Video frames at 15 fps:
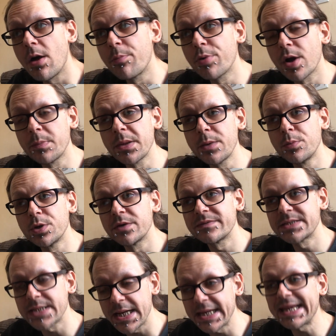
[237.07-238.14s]
I probably would have
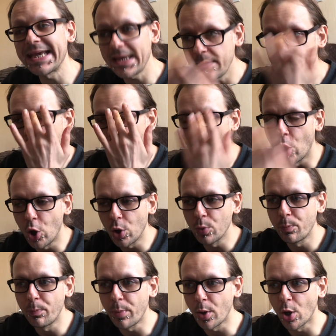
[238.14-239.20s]
said keep all,
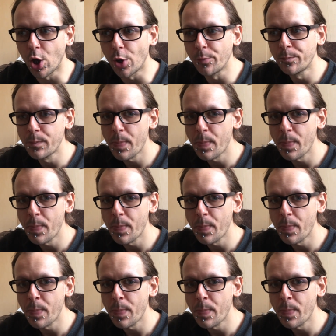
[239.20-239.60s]
but